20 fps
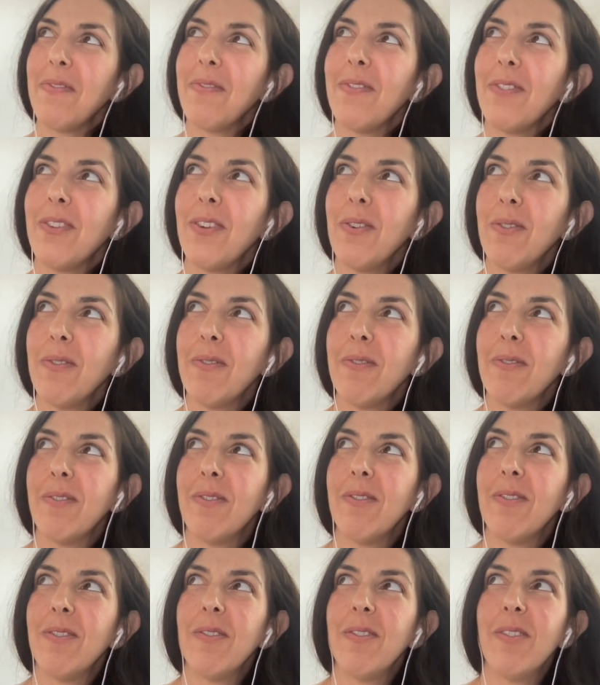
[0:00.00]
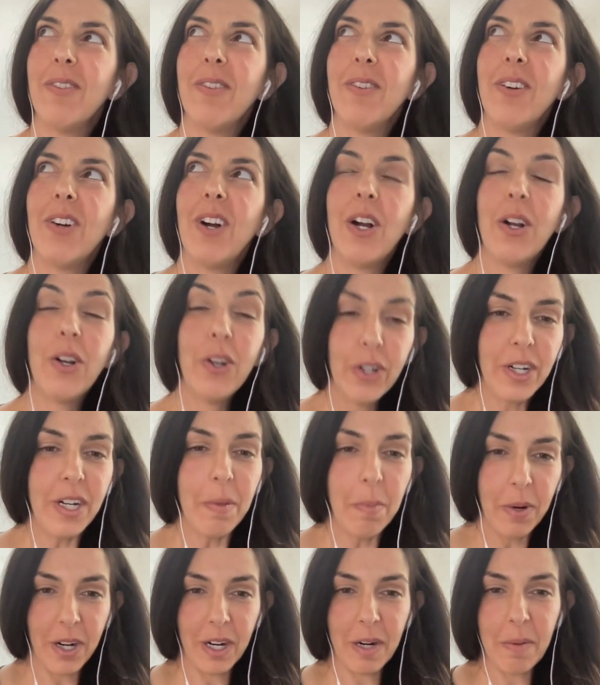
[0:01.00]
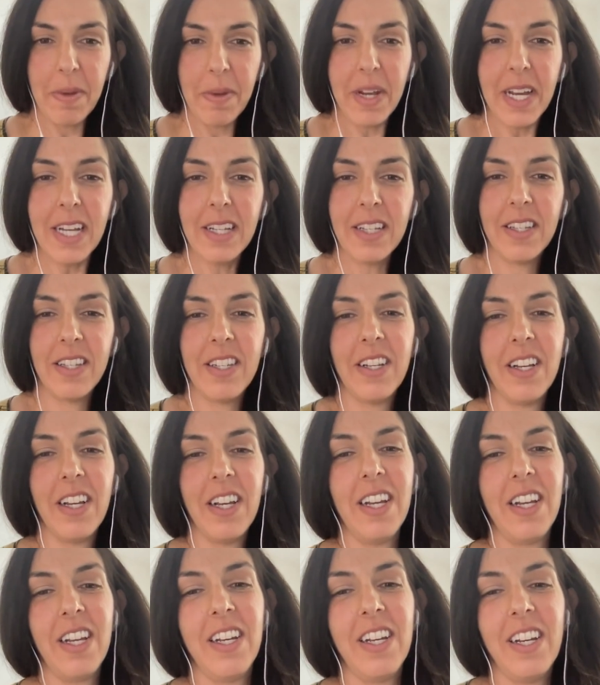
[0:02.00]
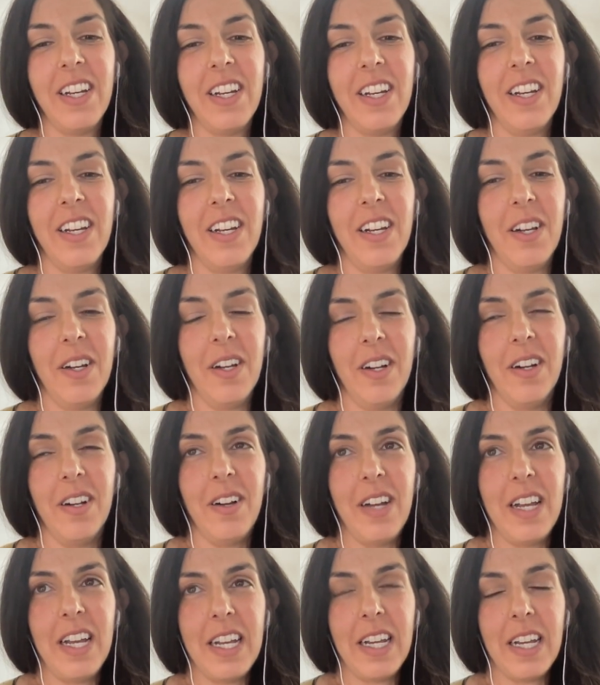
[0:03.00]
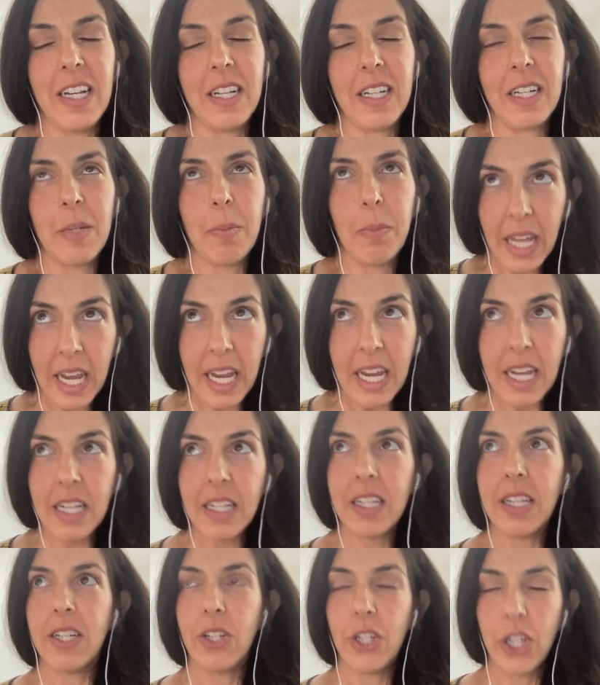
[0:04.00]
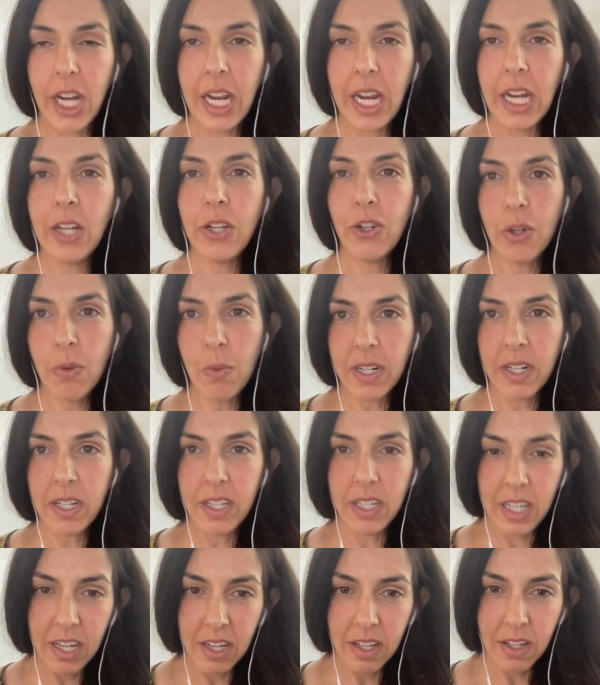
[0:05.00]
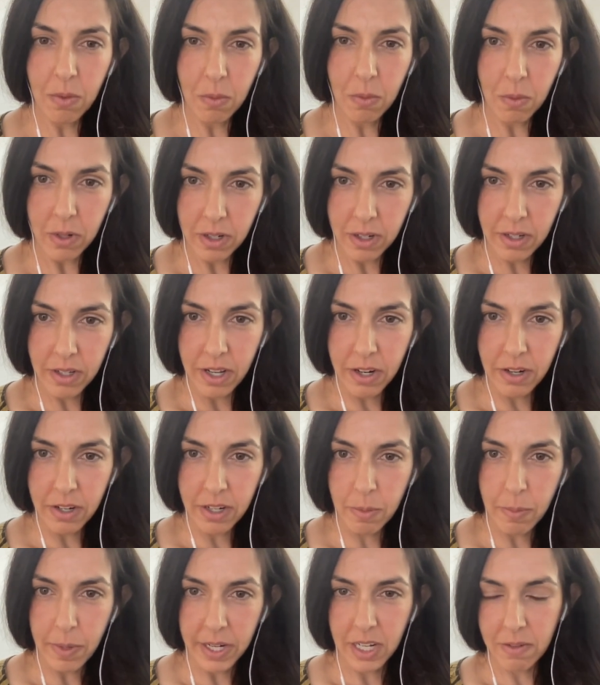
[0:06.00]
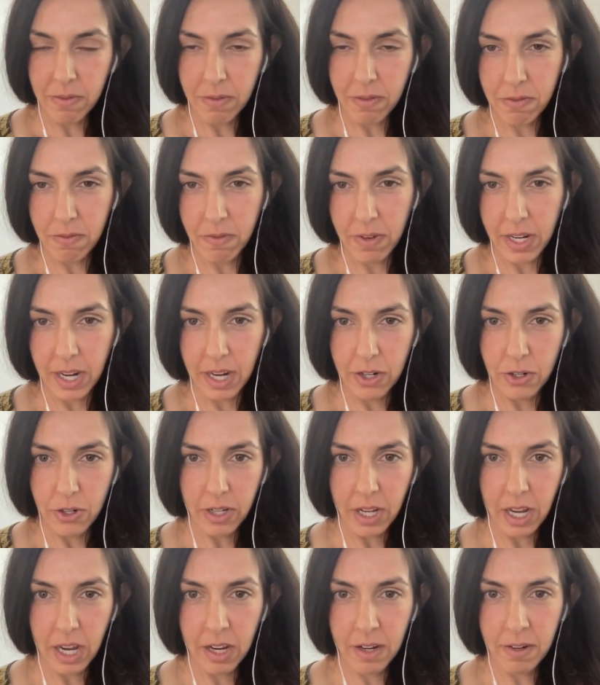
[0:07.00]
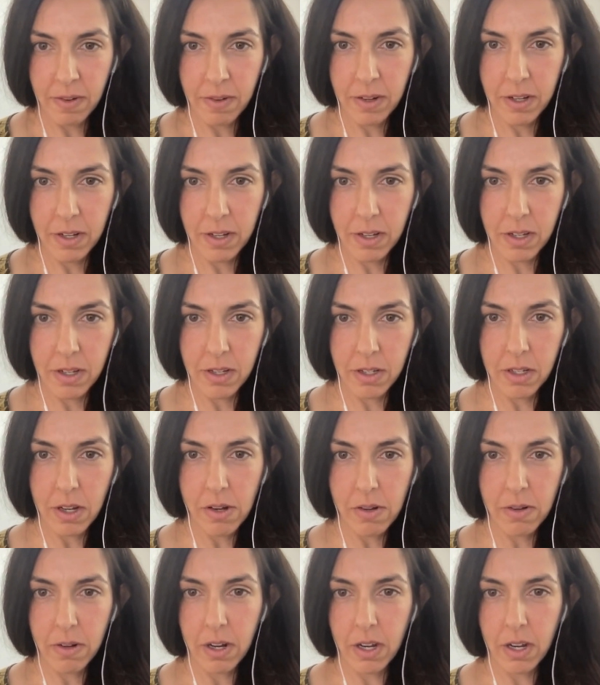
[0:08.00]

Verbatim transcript: So, a good purpose it explains the change you want to see in the world irrespective of financial gain. So,